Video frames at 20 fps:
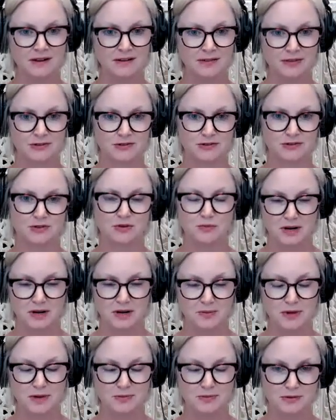there's so many
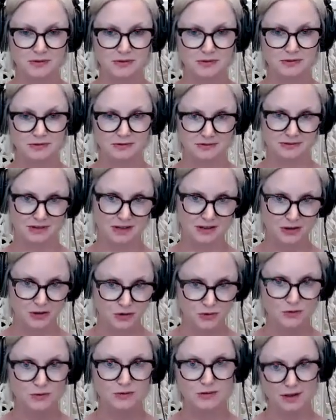people like
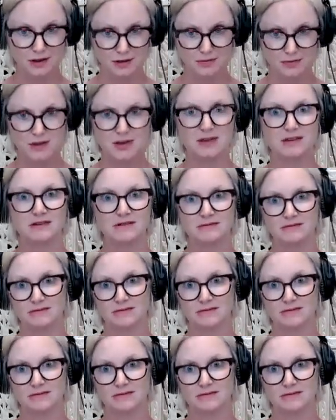you, like me,